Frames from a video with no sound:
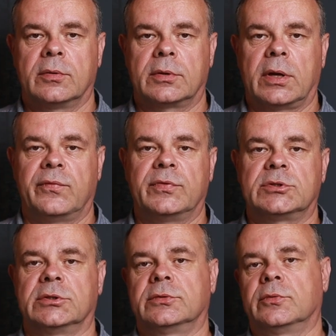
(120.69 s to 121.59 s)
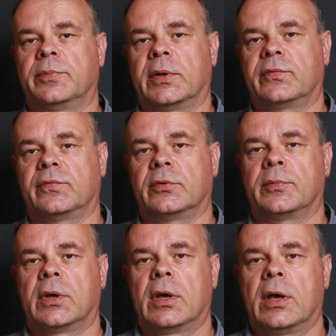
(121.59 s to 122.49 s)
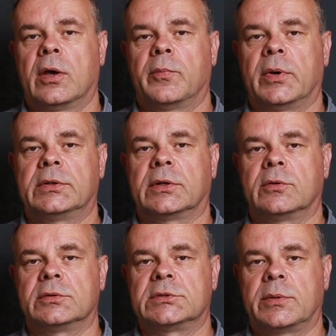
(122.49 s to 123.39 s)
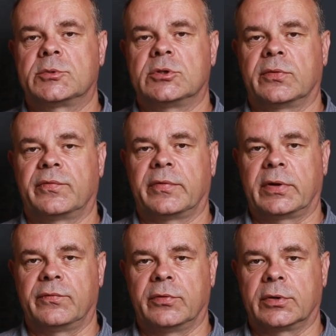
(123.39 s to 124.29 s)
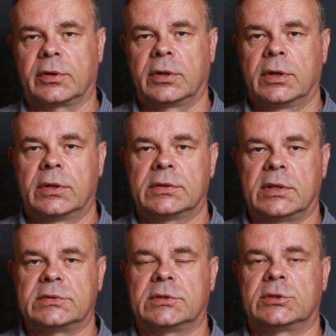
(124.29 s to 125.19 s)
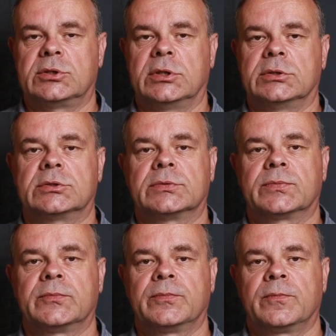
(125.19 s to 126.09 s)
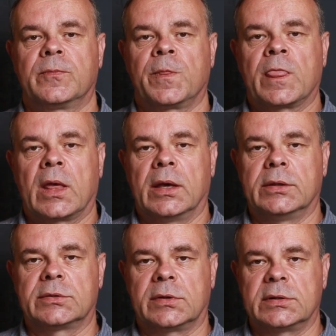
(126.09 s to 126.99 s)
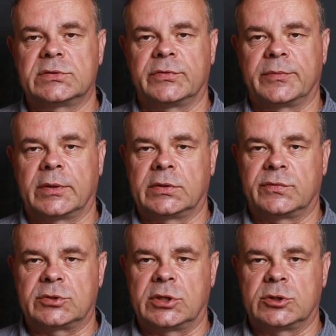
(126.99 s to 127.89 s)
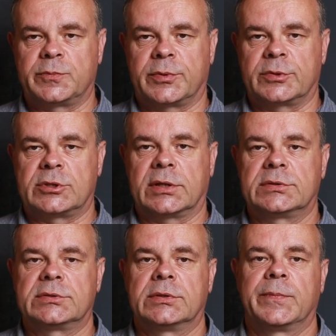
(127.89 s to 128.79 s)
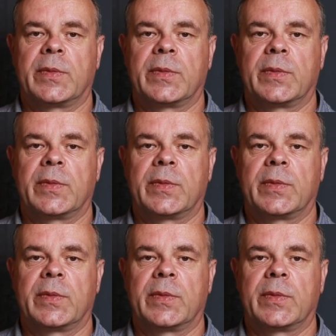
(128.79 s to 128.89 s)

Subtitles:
or efficient to perform, but the conceptual framework doesn't change. In transformative change projects,